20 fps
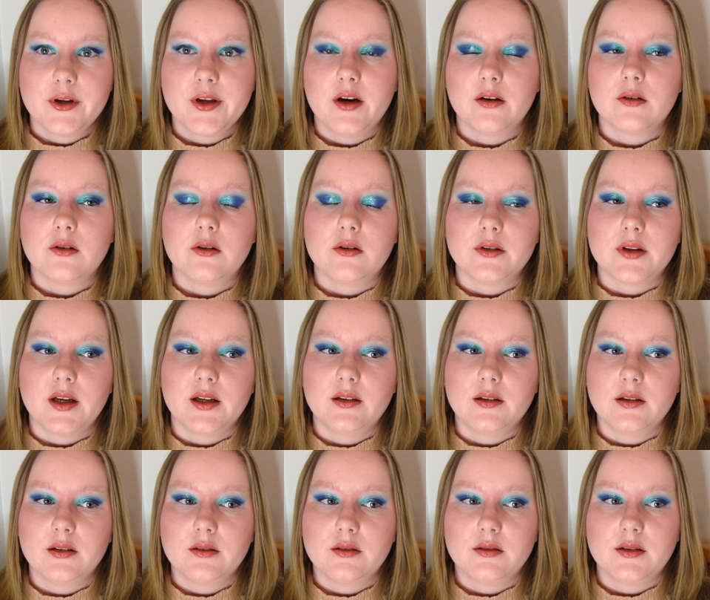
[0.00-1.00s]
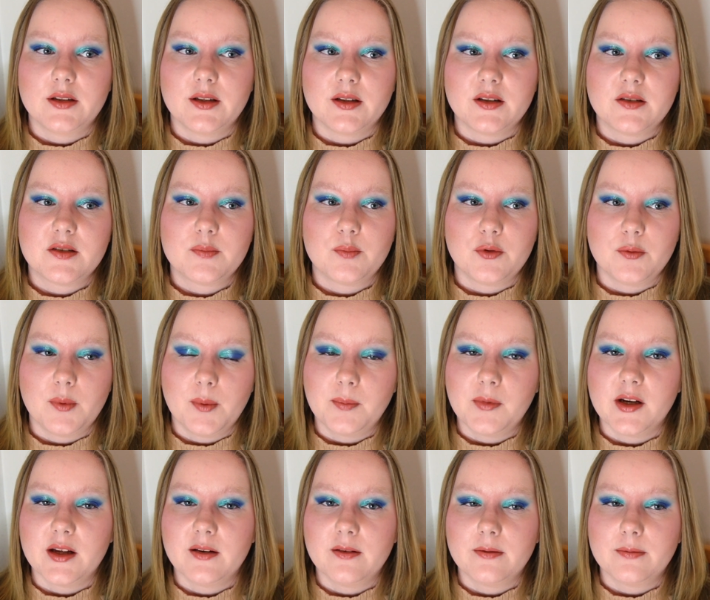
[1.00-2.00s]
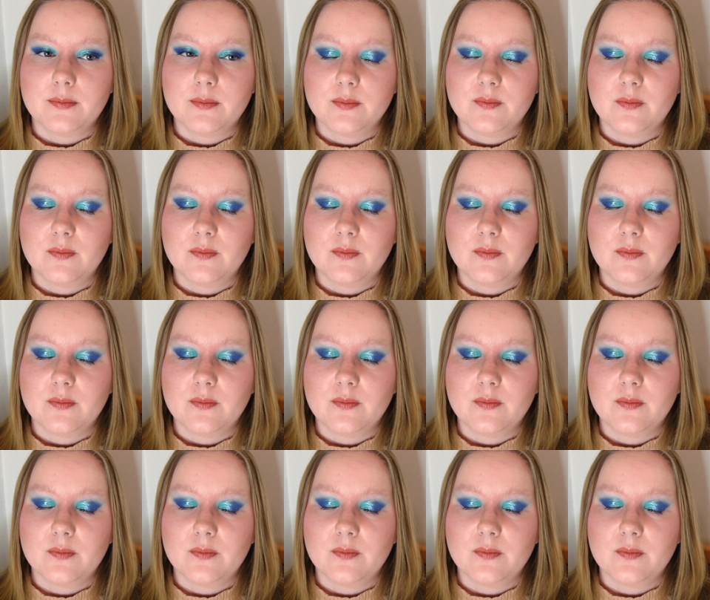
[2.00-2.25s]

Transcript: younger, than that's probably